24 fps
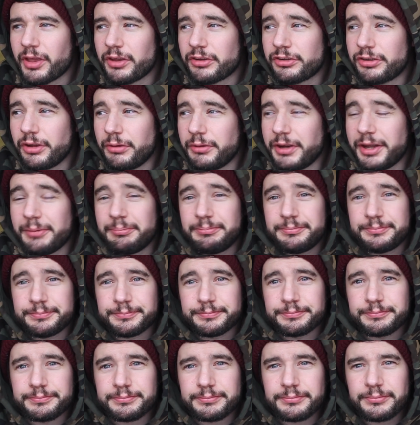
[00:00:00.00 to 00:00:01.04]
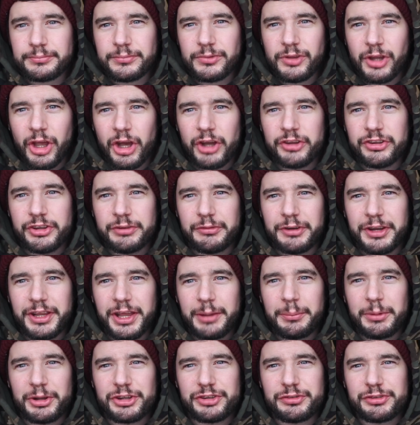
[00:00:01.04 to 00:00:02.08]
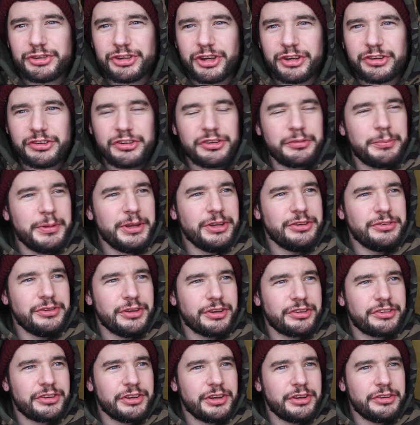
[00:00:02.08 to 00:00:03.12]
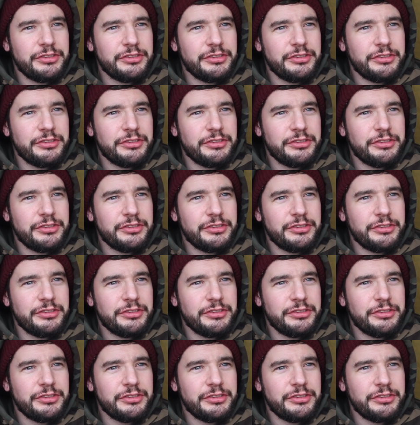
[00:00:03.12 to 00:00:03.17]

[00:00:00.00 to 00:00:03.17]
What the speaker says: So then, I didn't really get much of a chance to speak to you yesterday.